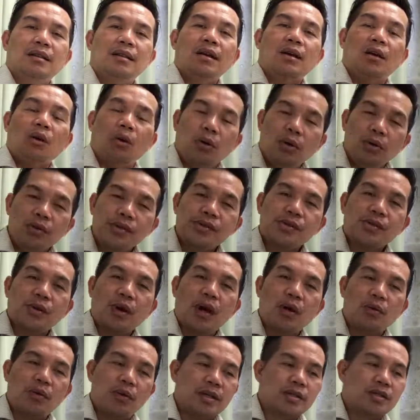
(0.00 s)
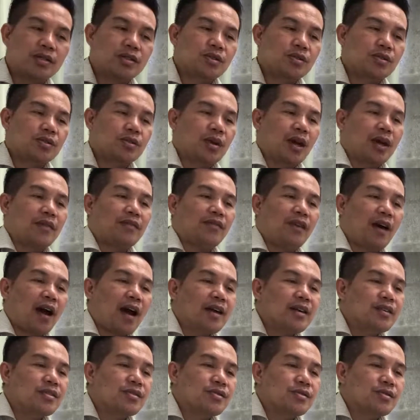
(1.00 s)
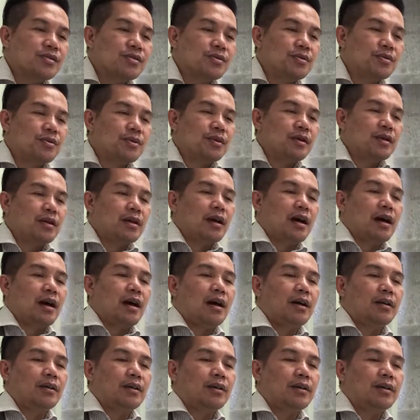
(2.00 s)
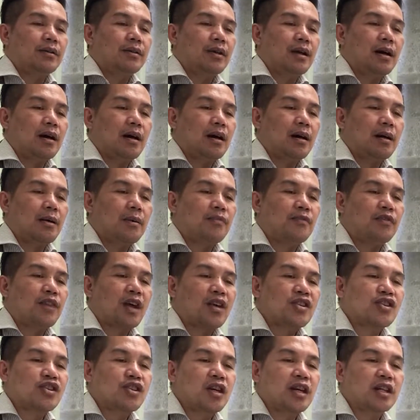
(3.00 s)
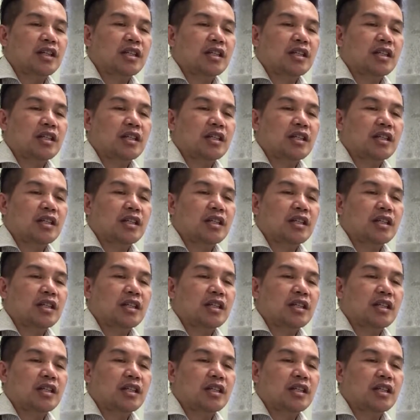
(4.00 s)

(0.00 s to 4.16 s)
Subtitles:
Also, I want to advise you flashcard